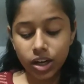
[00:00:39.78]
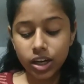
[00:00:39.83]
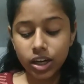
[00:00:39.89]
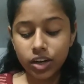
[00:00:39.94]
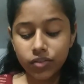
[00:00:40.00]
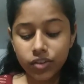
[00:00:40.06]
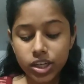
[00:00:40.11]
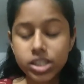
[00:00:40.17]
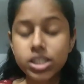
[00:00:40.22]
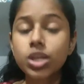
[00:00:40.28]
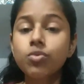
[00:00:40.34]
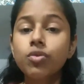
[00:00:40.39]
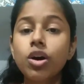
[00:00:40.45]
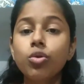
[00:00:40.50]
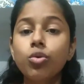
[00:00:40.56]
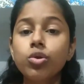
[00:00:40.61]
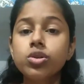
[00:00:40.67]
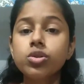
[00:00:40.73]
In reasoning, we
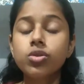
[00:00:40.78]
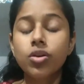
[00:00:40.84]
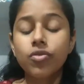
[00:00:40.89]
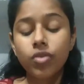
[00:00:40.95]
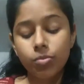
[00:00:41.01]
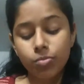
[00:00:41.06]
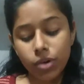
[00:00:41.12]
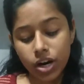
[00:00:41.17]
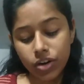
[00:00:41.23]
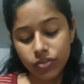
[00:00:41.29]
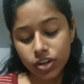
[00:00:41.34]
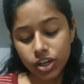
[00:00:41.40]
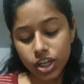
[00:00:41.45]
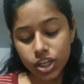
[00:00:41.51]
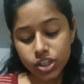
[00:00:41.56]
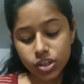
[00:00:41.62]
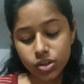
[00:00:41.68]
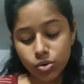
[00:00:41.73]
are going to cover blood
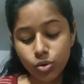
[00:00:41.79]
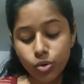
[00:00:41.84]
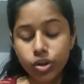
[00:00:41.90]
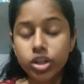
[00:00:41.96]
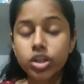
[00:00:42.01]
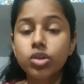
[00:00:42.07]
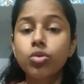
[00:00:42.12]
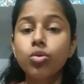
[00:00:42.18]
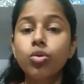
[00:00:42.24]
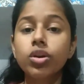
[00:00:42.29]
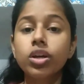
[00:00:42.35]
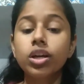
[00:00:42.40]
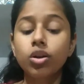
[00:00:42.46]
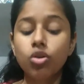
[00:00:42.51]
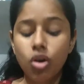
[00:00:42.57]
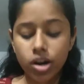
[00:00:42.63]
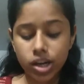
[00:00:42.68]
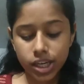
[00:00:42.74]
relation, coding, decoding,
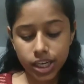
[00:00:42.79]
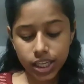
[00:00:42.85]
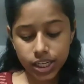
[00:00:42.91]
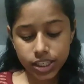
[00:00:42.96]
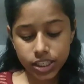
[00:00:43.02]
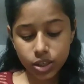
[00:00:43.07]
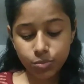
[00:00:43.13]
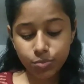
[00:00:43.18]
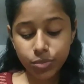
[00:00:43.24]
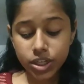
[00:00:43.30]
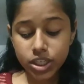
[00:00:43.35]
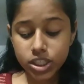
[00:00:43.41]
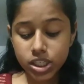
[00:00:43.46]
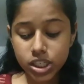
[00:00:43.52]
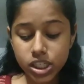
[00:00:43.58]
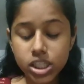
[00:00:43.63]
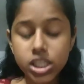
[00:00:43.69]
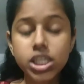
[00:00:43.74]
clock calendar,
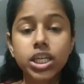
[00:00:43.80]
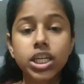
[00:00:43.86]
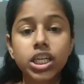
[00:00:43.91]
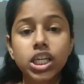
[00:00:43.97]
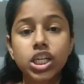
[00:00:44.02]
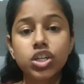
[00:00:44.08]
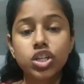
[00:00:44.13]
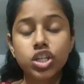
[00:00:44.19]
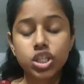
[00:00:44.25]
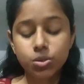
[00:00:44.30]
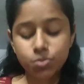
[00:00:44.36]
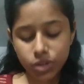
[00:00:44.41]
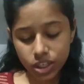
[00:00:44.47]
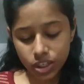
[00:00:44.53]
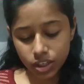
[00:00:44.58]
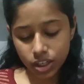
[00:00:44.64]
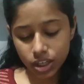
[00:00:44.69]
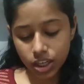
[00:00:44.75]
puzzle, setting
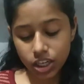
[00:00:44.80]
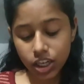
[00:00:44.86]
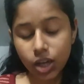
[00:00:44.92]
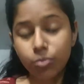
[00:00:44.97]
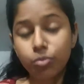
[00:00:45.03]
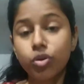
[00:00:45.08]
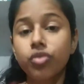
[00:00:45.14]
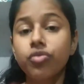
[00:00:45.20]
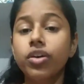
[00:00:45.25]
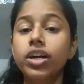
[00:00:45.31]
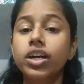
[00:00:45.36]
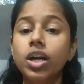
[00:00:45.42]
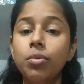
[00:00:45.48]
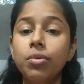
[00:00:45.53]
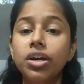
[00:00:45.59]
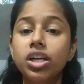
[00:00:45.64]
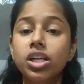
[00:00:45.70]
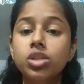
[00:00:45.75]
arrangement. In computer
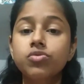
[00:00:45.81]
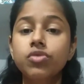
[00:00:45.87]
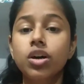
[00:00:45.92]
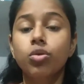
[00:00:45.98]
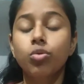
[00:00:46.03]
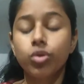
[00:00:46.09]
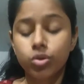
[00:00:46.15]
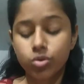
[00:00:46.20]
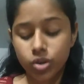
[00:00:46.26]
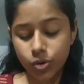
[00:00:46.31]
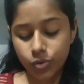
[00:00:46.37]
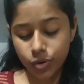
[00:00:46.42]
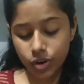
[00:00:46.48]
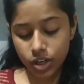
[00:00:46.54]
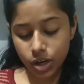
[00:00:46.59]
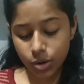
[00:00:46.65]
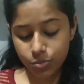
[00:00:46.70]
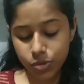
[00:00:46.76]
fundamentals, we are going to
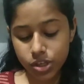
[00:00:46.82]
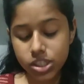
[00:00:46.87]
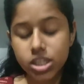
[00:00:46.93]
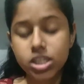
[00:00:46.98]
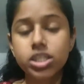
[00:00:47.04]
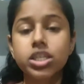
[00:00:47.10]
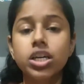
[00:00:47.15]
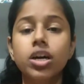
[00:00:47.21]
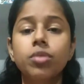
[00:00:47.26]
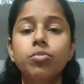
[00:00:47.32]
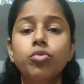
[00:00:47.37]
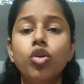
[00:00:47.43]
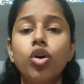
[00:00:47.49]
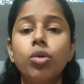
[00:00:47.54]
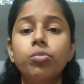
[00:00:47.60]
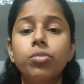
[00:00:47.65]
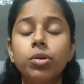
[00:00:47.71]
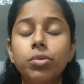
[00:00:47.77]
cover number system,
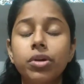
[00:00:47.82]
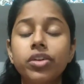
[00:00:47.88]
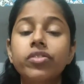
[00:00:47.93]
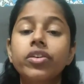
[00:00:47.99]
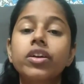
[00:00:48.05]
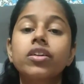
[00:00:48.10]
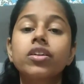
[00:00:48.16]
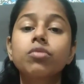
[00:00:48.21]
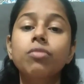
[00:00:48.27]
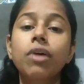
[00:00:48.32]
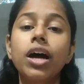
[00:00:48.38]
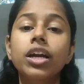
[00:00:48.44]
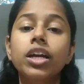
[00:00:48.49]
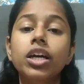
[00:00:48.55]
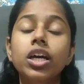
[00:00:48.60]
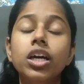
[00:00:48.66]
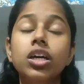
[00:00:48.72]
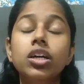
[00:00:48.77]
complementary
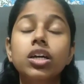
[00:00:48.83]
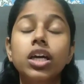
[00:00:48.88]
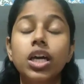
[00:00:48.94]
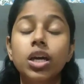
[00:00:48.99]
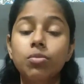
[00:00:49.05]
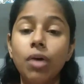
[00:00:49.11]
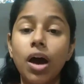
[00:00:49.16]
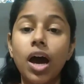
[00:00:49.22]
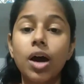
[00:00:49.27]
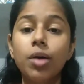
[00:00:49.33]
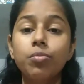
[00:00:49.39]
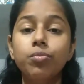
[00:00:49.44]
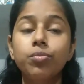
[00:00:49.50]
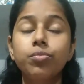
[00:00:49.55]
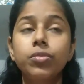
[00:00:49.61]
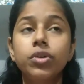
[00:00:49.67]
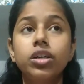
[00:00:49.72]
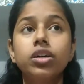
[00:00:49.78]
arithmetic, K-map,
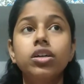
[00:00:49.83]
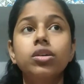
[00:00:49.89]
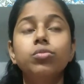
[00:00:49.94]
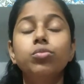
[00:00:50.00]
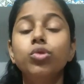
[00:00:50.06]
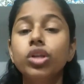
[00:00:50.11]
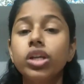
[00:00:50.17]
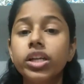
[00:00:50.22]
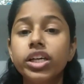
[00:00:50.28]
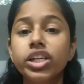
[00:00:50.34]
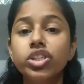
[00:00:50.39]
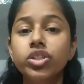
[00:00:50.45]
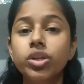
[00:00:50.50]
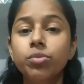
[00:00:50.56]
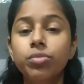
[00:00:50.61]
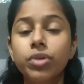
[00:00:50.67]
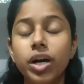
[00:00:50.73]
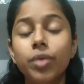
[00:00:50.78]
Boolean
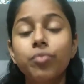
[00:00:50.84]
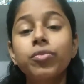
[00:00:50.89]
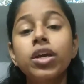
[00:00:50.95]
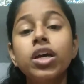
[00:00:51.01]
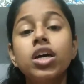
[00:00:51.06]
algebra.